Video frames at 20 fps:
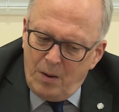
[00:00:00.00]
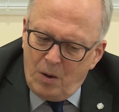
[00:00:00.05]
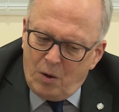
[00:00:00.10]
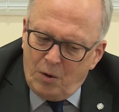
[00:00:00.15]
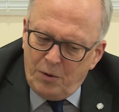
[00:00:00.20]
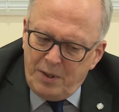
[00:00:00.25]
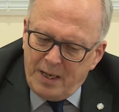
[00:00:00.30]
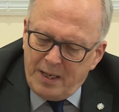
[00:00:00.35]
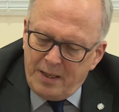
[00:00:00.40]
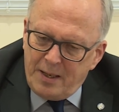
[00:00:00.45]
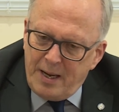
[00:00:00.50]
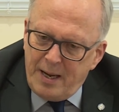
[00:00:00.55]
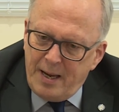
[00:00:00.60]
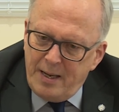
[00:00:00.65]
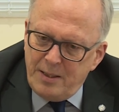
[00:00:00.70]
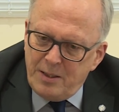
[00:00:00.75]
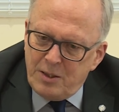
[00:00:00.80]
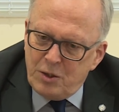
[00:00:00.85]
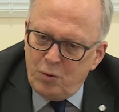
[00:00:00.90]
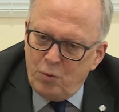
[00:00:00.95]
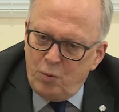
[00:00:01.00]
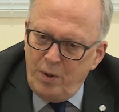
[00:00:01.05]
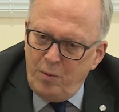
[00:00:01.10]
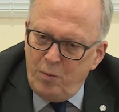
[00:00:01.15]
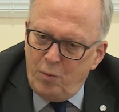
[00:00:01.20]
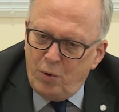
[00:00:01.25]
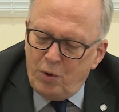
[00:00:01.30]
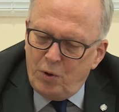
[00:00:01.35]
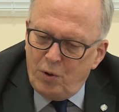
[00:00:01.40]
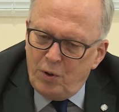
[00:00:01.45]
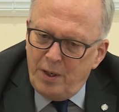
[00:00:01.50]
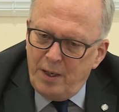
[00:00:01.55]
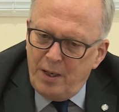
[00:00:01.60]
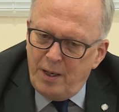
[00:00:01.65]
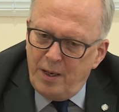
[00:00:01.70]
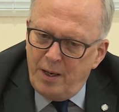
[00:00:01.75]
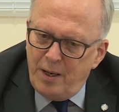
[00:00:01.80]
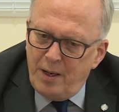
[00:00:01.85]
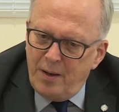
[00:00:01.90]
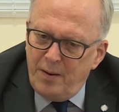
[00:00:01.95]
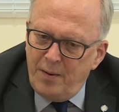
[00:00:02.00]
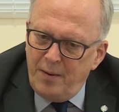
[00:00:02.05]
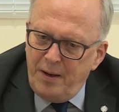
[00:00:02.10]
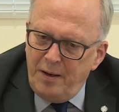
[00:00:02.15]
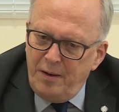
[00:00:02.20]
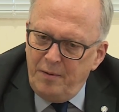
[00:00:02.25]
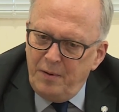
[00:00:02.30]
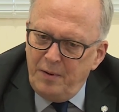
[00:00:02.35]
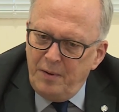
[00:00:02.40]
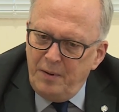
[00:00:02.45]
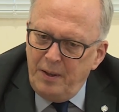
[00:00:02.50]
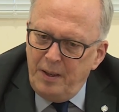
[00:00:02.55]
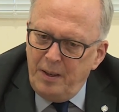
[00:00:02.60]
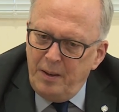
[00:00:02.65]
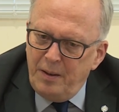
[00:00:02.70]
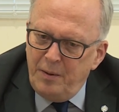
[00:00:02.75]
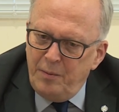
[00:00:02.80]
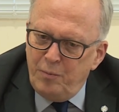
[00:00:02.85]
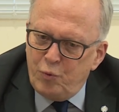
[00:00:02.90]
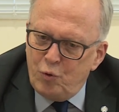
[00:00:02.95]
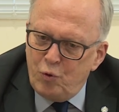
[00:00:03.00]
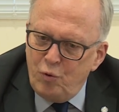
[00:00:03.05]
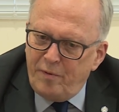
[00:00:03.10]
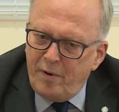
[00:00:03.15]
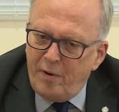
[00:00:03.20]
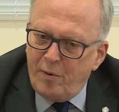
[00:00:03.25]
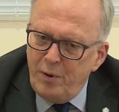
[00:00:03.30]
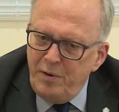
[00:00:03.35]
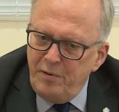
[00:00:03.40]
On the other hand, we will improve our